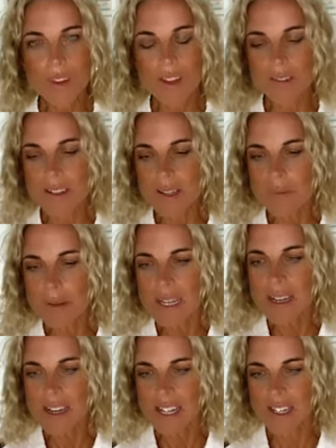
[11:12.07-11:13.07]
this
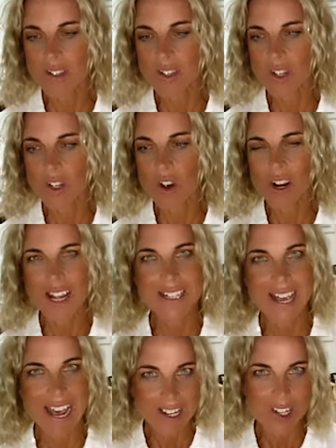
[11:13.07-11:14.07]
ability to not
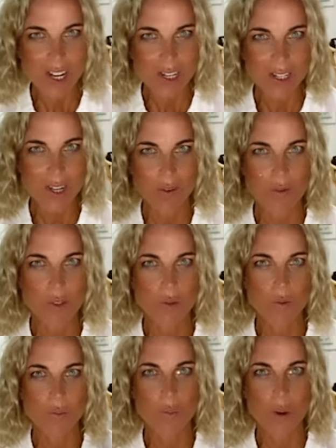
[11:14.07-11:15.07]
attach ourselves
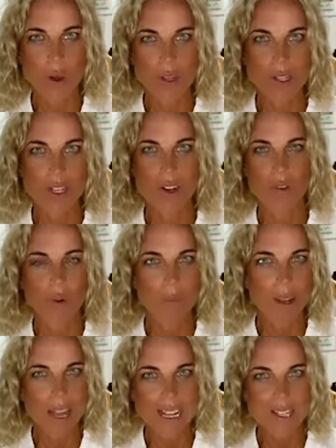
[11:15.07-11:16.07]
to a person or a
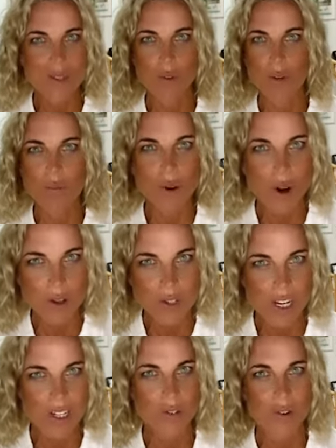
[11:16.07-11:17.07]
place or a
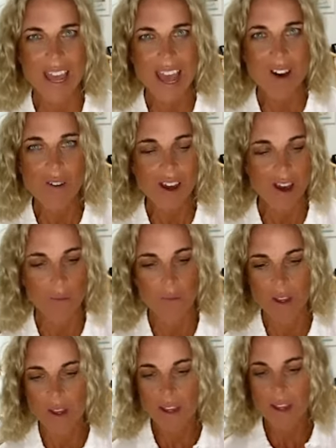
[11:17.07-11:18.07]
project or an outcome,
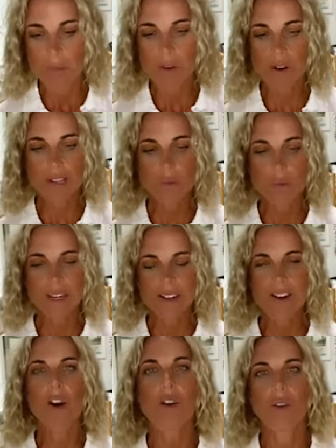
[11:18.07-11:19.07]
because we
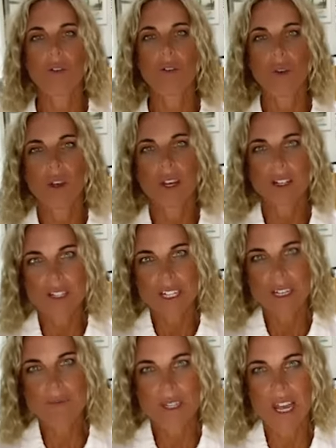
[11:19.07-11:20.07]
know
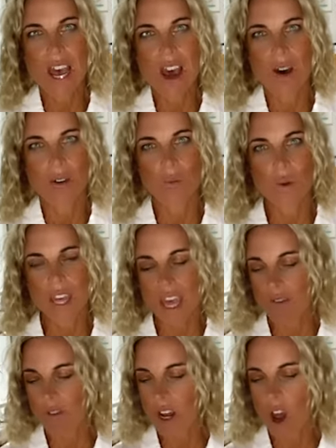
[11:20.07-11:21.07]
deep down we
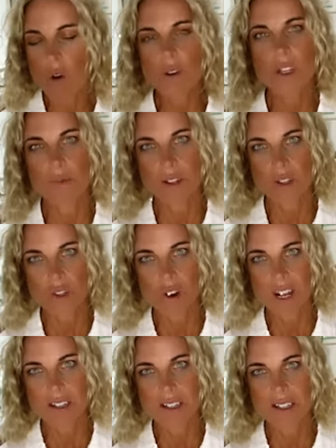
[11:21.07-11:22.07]
have an ultimate
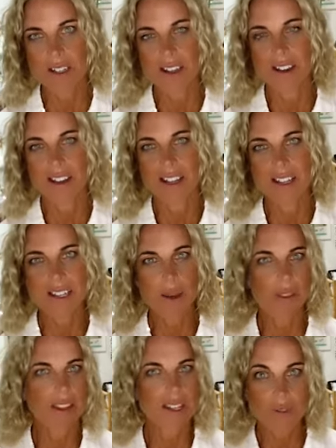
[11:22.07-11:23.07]
trust in
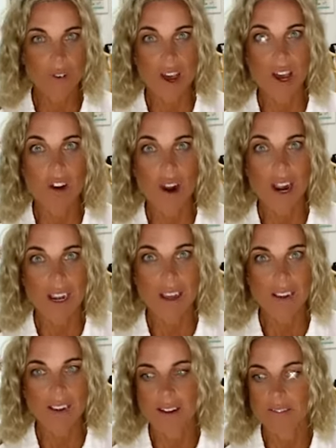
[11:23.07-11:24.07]
something that's far
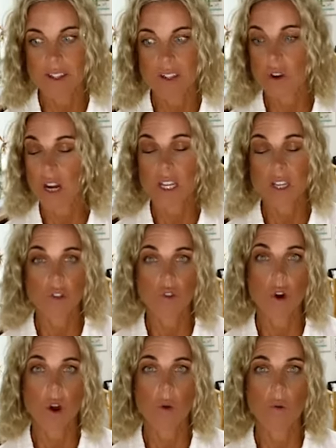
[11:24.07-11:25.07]
greater than trying to
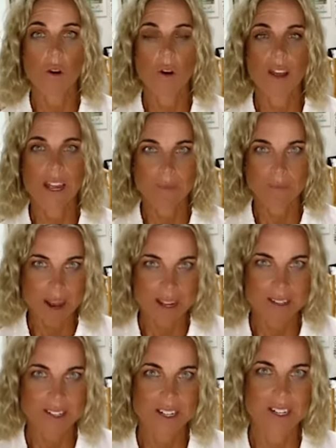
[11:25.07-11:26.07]
control and
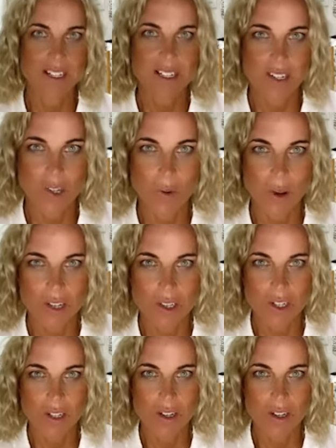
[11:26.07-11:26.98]
master a situation.